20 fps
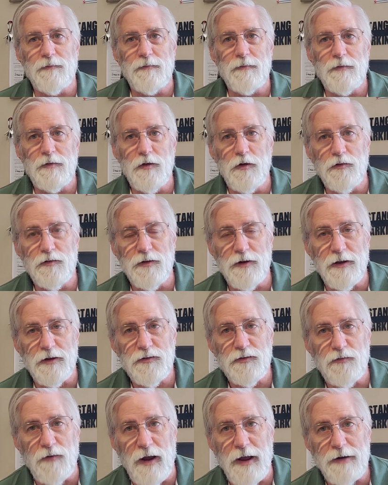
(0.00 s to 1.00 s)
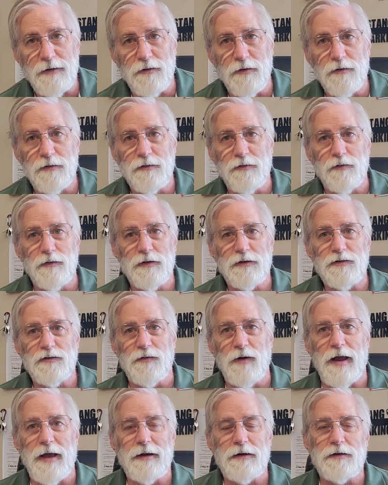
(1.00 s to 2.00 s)
use an extractor to
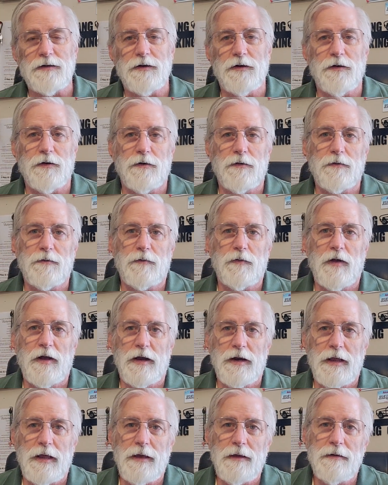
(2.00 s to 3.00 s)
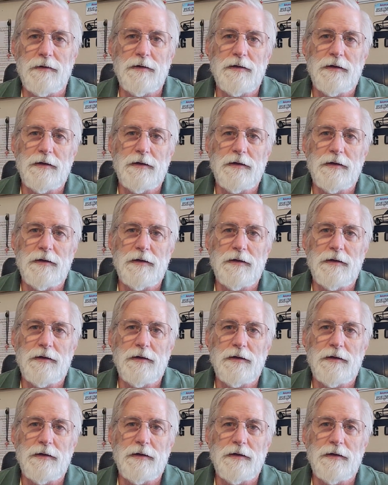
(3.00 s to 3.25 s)
extract your honey,